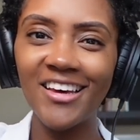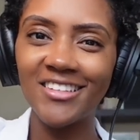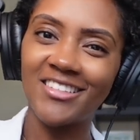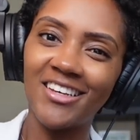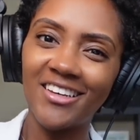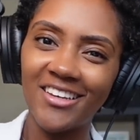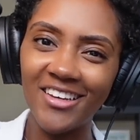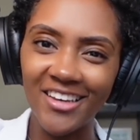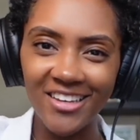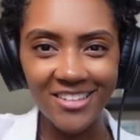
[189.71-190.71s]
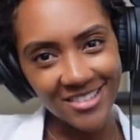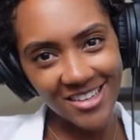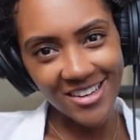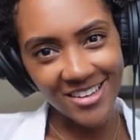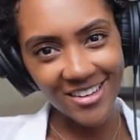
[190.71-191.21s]
Dun,
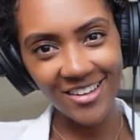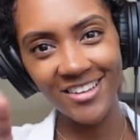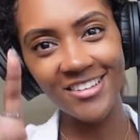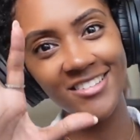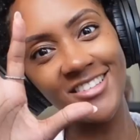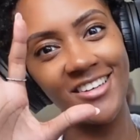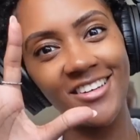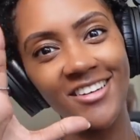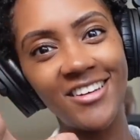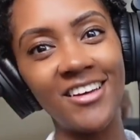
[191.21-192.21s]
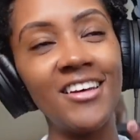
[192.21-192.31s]
dun, dun,